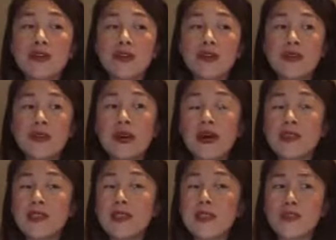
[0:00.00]
your
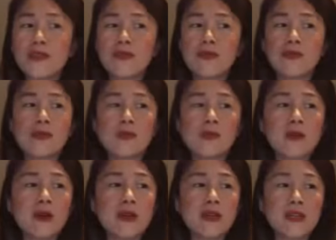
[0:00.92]
heart center, through the
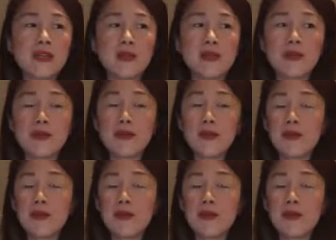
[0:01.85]
body,